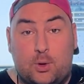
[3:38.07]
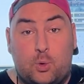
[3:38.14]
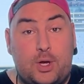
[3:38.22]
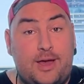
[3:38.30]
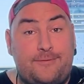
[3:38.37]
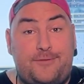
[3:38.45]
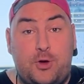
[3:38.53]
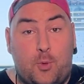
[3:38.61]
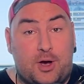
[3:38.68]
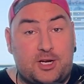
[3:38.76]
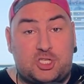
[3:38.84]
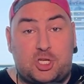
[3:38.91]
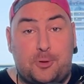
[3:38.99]
If you
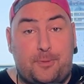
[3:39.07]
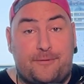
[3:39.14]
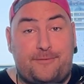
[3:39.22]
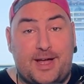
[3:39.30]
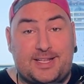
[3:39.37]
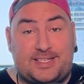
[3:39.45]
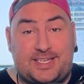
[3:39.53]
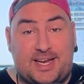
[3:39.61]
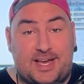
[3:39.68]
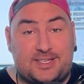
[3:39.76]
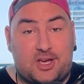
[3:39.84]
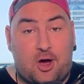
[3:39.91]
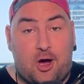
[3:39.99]
want a super fancy
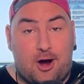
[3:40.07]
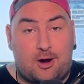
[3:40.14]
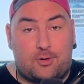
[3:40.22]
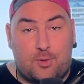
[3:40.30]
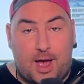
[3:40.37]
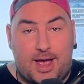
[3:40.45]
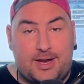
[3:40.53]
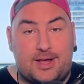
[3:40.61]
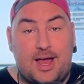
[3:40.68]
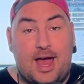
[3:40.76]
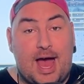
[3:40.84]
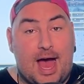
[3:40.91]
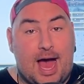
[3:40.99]
nice car, right?
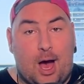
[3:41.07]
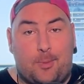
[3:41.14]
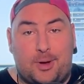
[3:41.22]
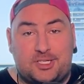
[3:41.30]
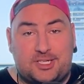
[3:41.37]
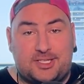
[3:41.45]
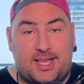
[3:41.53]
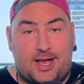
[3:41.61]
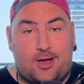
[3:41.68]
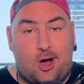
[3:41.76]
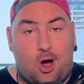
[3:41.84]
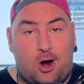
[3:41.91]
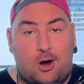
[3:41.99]
How much is that
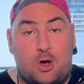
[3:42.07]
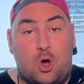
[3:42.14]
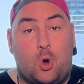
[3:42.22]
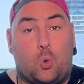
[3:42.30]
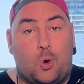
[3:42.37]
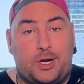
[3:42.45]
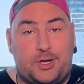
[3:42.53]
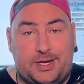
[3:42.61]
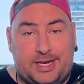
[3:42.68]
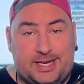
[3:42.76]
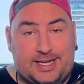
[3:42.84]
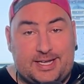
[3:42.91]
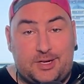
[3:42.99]
car? What do you
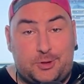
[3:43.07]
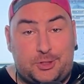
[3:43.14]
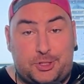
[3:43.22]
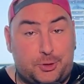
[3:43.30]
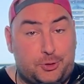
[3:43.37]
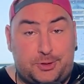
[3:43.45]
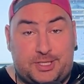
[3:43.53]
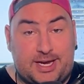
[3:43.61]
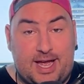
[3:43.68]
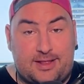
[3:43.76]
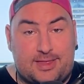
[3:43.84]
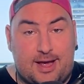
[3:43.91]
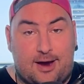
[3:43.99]
need to do to,
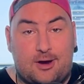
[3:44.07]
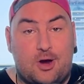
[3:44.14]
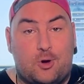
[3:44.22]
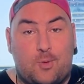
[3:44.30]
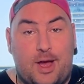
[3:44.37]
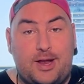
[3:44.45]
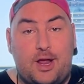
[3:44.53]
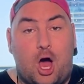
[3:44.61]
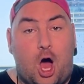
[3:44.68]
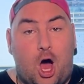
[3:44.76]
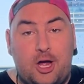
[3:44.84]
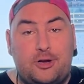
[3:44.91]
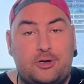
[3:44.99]
get there, right?
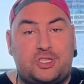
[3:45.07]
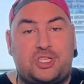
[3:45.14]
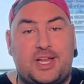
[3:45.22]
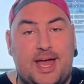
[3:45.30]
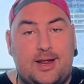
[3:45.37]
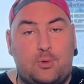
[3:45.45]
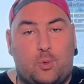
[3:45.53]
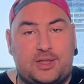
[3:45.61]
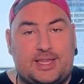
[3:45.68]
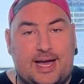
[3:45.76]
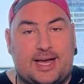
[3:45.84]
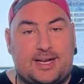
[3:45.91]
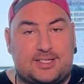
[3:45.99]
Understand what
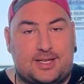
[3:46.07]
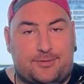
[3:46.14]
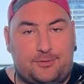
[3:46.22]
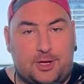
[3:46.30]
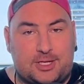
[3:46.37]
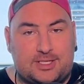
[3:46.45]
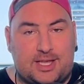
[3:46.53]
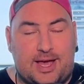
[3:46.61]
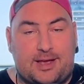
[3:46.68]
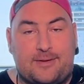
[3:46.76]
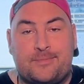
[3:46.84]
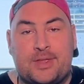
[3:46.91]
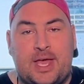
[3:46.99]
that kind of stuff looks like.
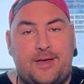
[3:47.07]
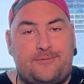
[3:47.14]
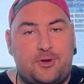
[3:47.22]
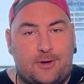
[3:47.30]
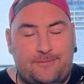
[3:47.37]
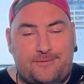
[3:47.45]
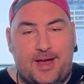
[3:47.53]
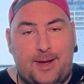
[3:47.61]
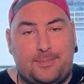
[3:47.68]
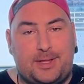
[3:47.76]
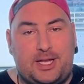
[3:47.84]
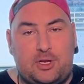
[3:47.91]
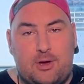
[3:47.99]
If you're a
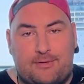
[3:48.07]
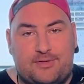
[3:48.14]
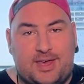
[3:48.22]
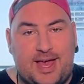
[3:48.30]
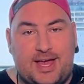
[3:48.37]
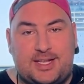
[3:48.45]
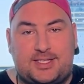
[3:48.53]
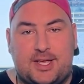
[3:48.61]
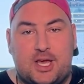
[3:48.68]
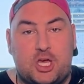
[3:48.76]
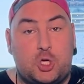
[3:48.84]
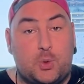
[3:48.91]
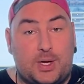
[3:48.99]
family and you have kids,
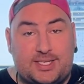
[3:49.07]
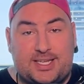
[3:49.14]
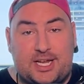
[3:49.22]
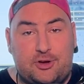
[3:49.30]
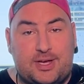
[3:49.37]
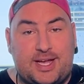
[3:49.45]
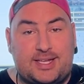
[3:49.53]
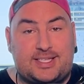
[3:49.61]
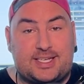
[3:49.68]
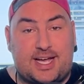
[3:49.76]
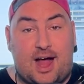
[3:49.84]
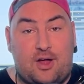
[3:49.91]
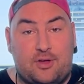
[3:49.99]
you want to send your kids to
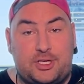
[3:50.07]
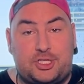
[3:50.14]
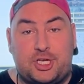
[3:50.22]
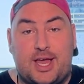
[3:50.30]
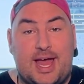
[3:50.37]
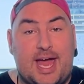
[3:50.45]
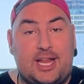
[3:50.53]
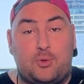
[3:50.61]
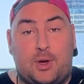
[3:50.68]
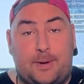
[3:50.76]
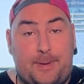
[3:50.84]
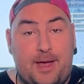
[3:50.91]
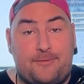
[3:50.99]
college and you
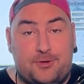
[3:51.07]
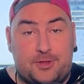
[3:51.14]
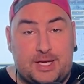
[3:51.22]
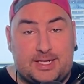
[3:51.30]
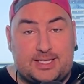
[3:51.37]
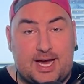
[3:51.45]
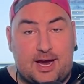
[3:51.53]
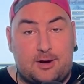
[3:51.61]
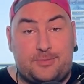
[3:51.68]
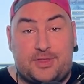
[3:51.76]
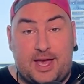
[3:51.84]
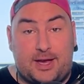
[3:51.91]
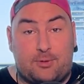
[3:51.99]
want to pay for the entire
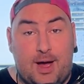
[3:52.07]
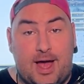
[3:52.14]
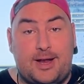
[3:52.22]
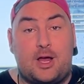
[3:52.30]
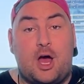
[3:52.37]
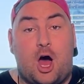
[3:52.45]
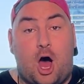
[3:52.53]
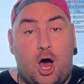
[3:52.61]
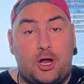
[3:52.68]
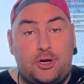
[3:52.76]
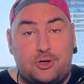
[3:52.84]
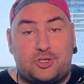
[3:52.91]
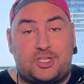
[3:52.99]
thing, right?
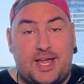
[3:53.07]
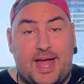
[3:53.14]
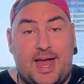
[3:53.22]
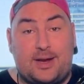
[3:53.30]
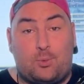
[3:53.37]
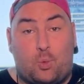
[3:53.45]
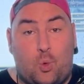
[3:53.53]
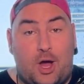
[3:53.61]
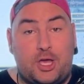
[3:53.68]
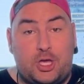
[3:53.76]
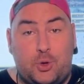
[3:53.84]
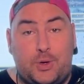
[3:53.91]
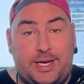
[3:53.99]
Understand what
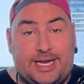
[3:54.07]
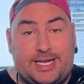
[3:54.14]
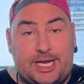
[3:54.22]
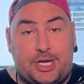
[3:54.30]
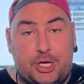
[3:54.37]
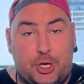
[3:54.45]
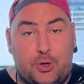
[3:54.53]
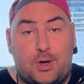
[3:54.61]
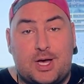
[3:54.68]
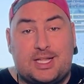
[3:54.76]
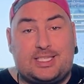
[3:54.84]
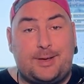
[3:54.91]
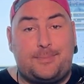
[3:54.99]
you need to do
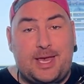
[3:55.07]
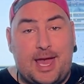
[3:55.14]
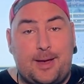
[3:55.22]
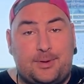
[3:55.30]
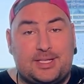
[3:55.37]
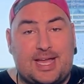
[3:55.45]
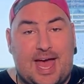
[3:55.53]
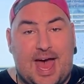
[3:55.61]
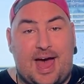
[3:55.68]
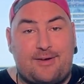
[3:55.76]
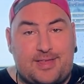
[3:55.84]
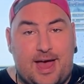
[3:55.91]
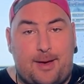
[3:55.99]
to be able to
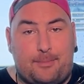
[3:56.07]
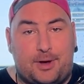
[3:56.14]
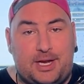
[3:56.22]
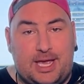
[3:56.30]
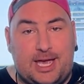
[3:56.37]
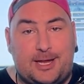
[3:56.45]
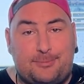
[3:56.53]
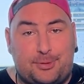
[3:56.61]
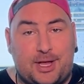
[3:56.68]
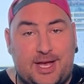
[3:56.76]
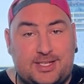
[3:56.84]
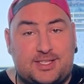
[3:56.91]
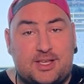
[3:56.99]
have that money in
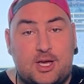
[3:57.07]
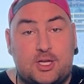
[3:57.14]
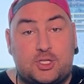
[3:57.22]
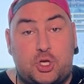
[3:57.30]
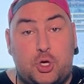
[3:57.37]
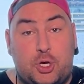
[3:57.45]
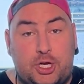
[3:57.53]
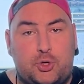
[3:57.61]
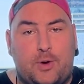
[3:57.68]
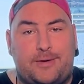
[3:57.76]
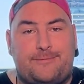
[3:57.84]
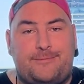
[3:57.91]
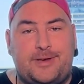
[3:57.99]
place so you can do
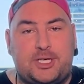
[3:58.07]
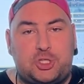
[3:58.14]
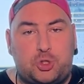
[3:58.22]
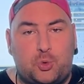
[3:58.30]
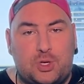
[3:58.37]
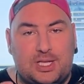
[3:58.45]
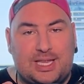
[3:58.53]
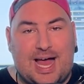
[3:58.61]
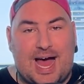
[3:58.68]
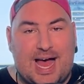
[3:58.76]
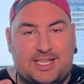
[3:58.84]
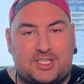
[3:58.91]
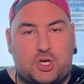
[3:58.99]
it.
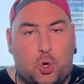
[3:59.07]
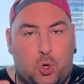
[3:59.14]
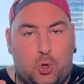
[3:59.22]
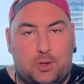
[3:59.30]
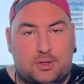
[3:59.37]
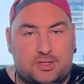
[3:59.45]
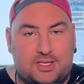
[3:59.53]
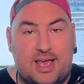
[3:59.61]
Visualize goals